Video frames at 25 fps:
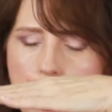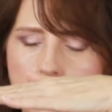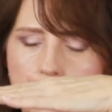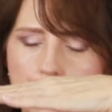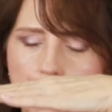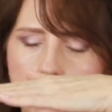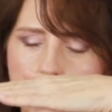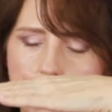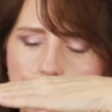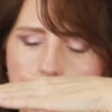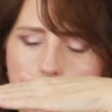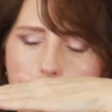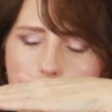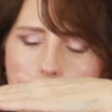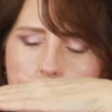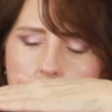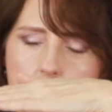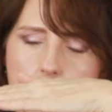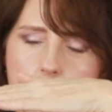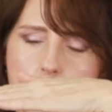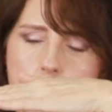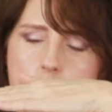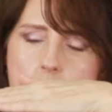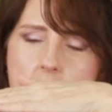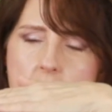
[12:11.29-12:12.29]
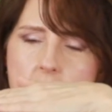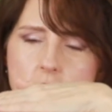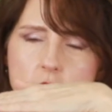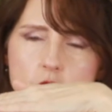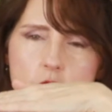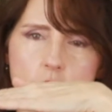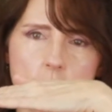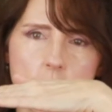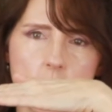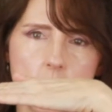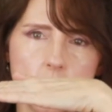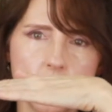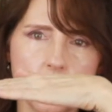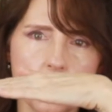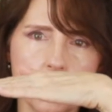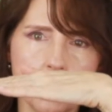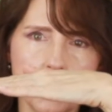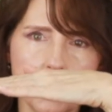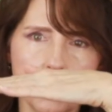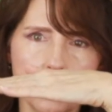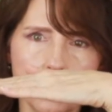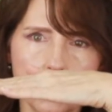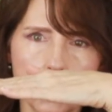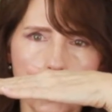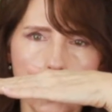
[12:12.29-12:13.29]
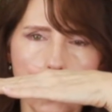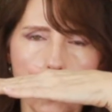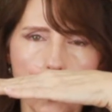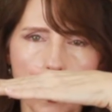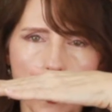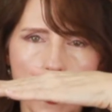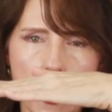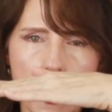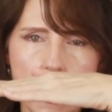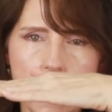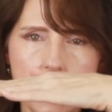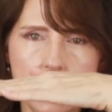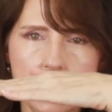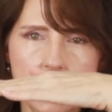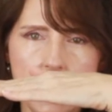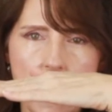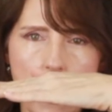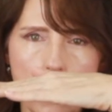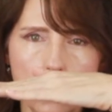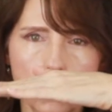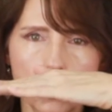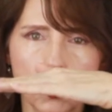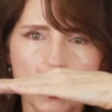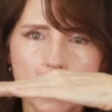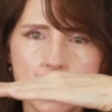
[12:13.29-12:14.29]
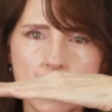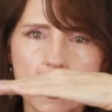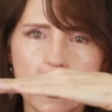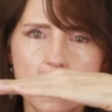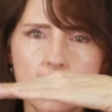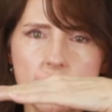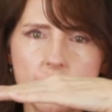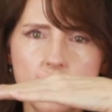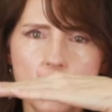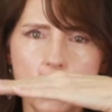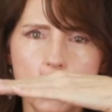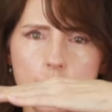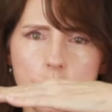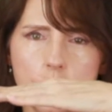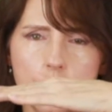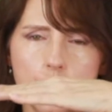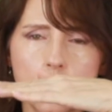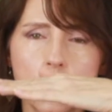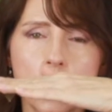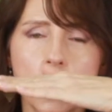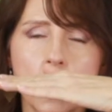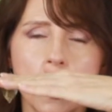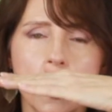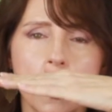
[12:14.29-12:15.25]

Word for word: Then you're going to measure up from the floor, and that will give you